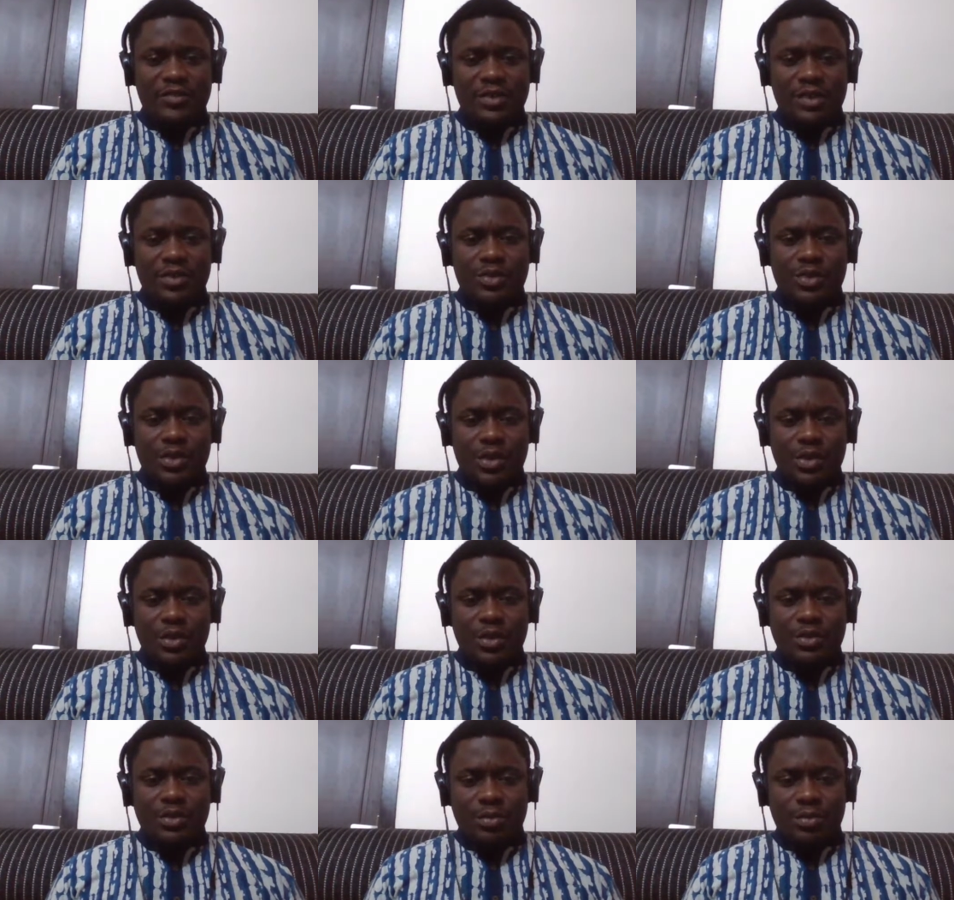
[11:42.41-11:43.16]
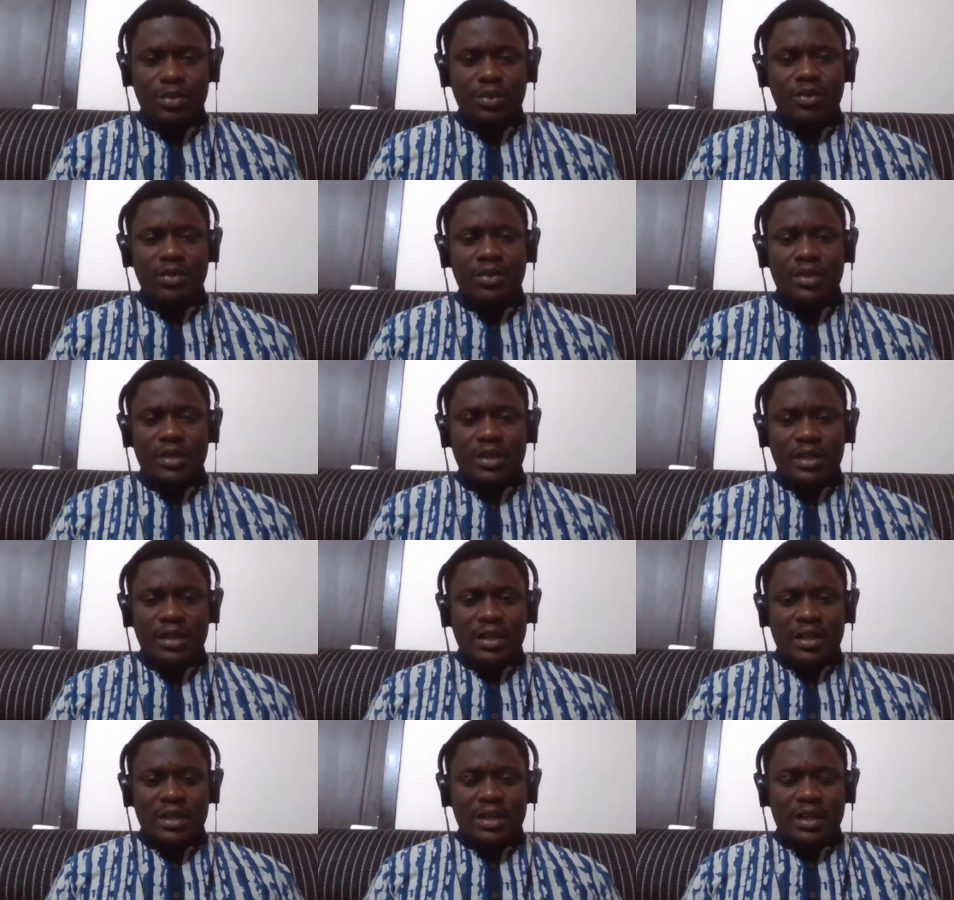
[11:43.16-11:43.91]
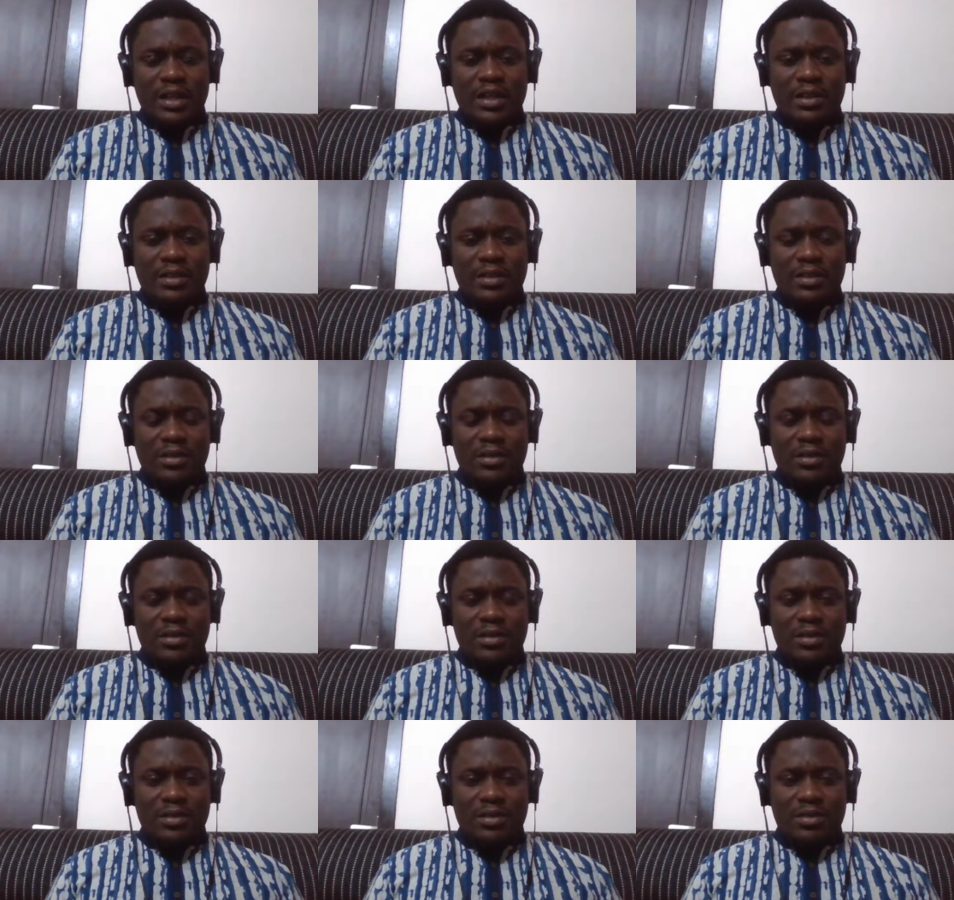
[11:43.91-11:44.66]
That feels laudable,
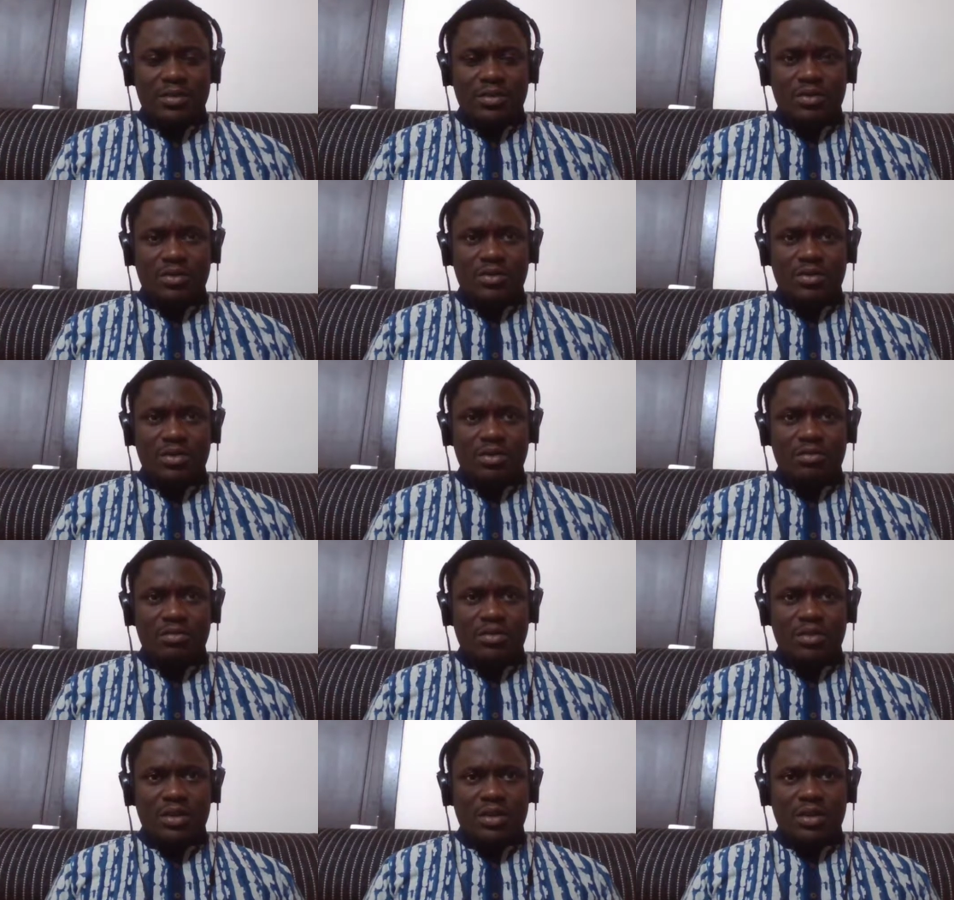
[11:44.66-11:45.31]
at, eh,